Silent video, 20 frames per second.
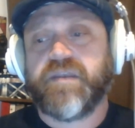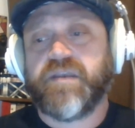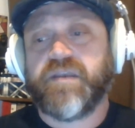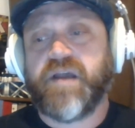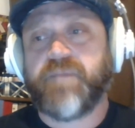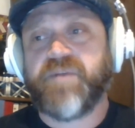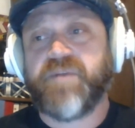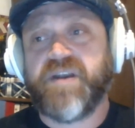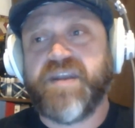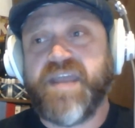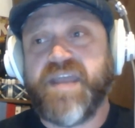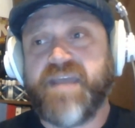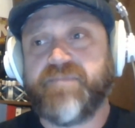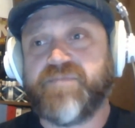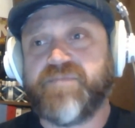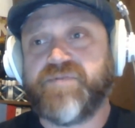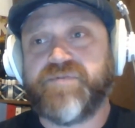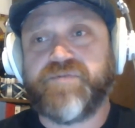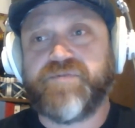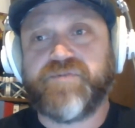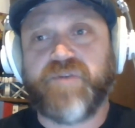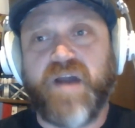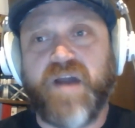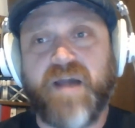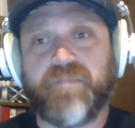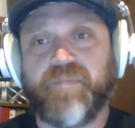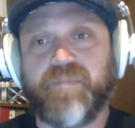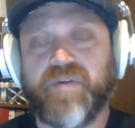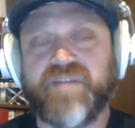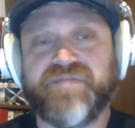I'm going to name
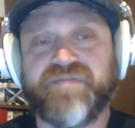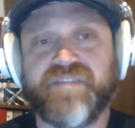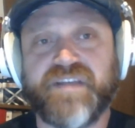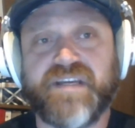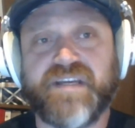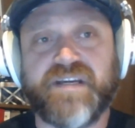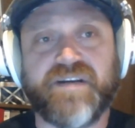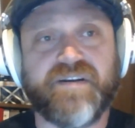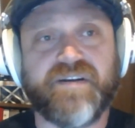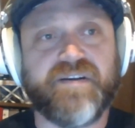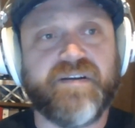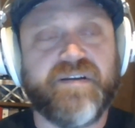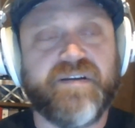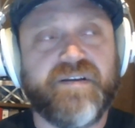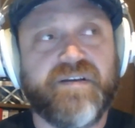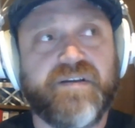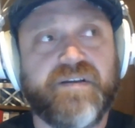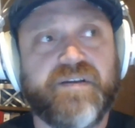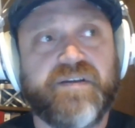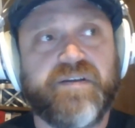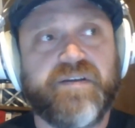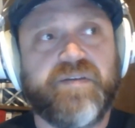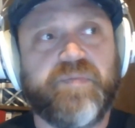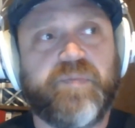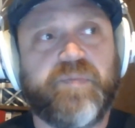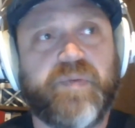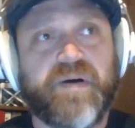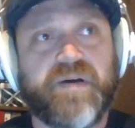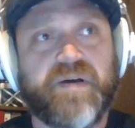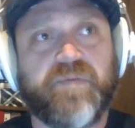drop briefly here,
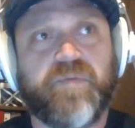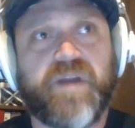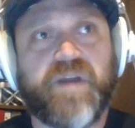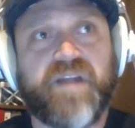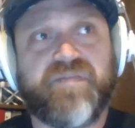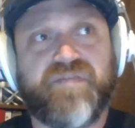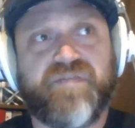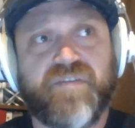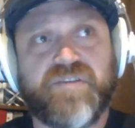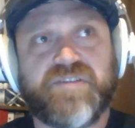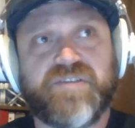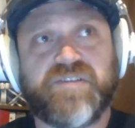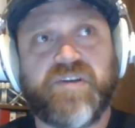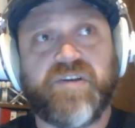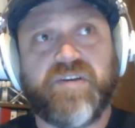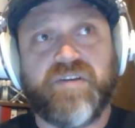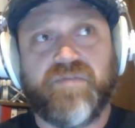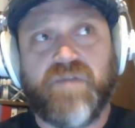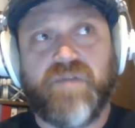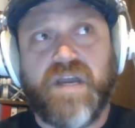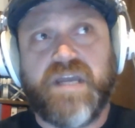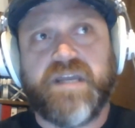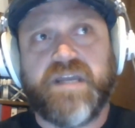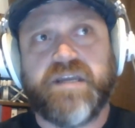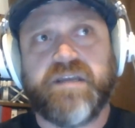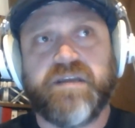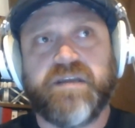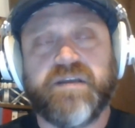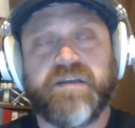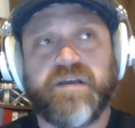but when I first started
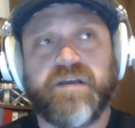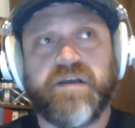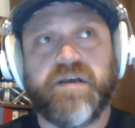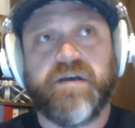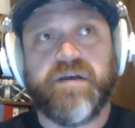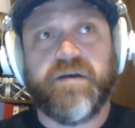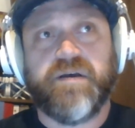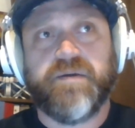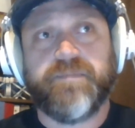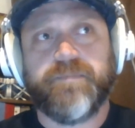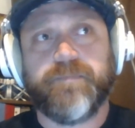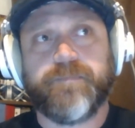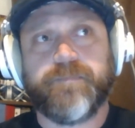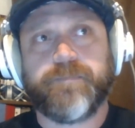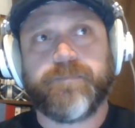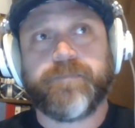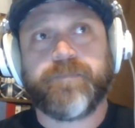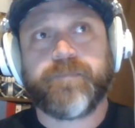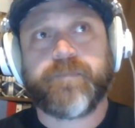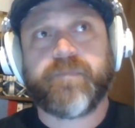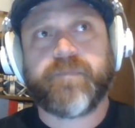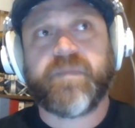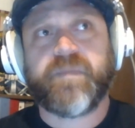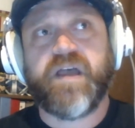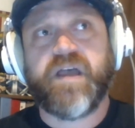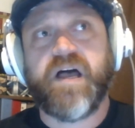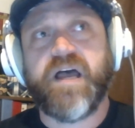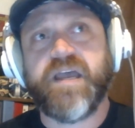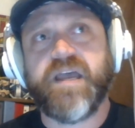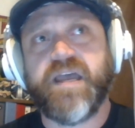writing, um,
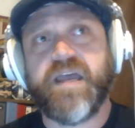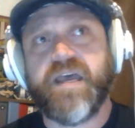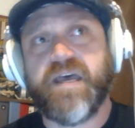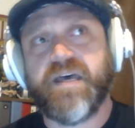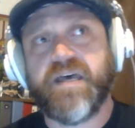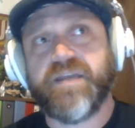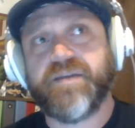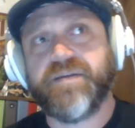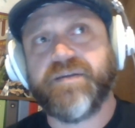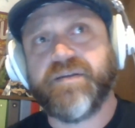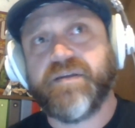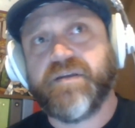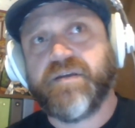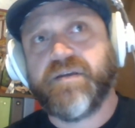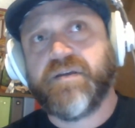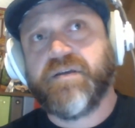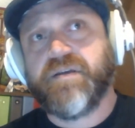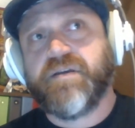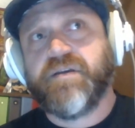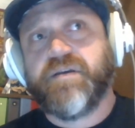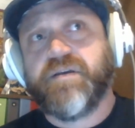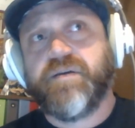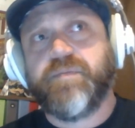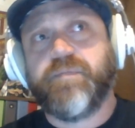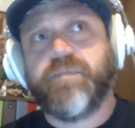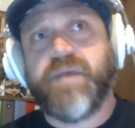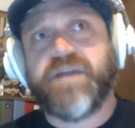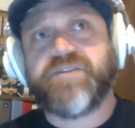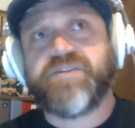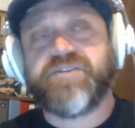I had
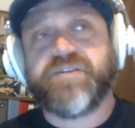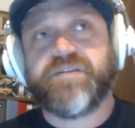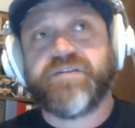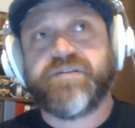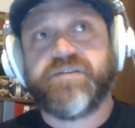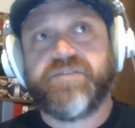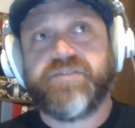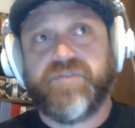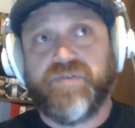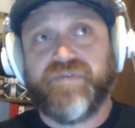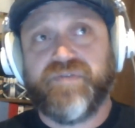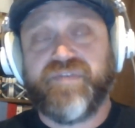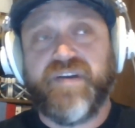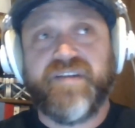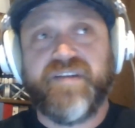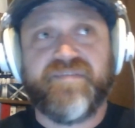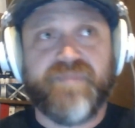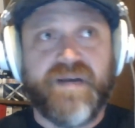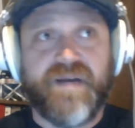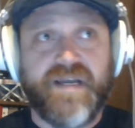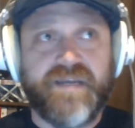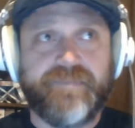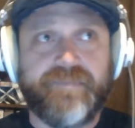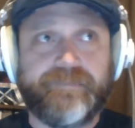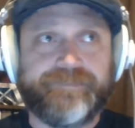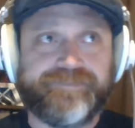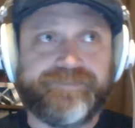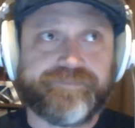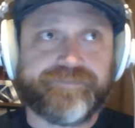mentioned to a friend of mine